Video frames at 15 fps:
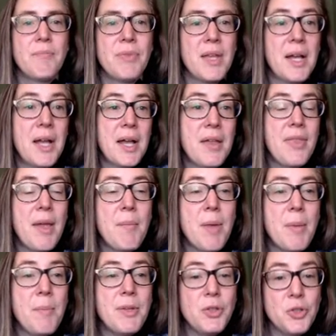That
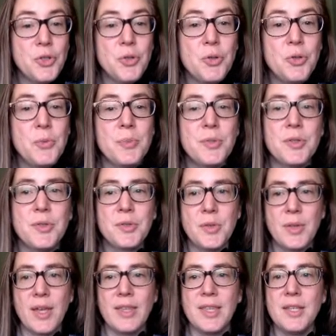might be tubes. So
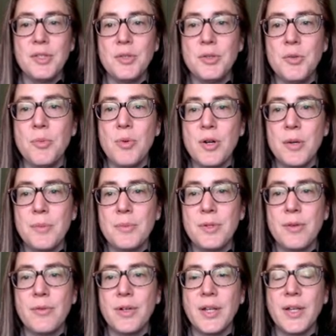like these tube worms
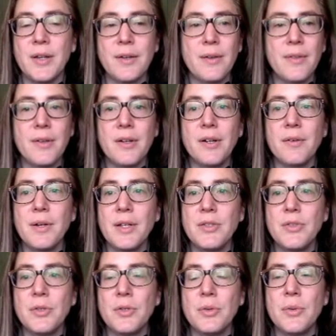over here, they're going
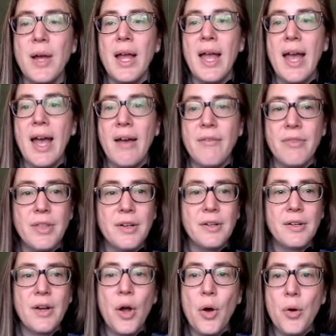to have
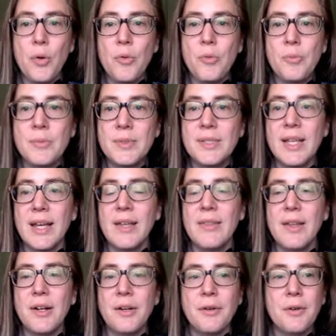their homes
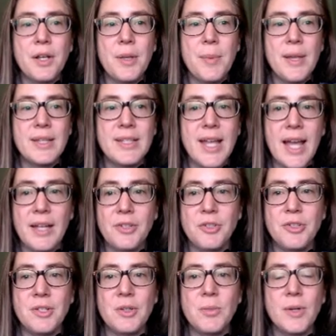that are going to be
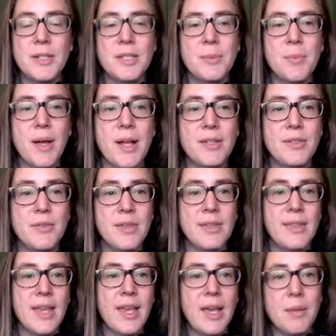attached in one spot so that
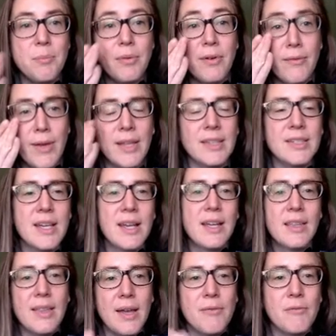they can prevent
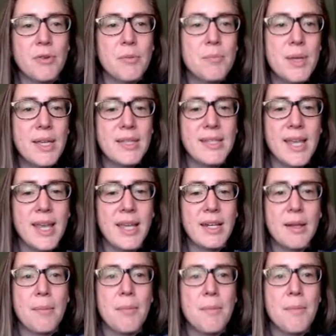them from being taken
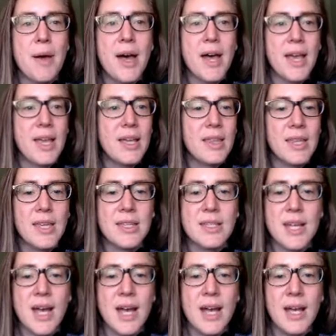up by the
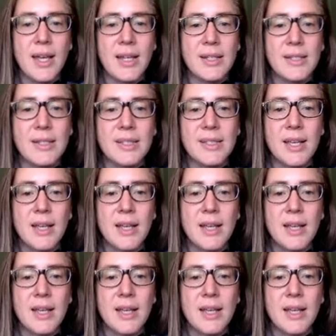tides.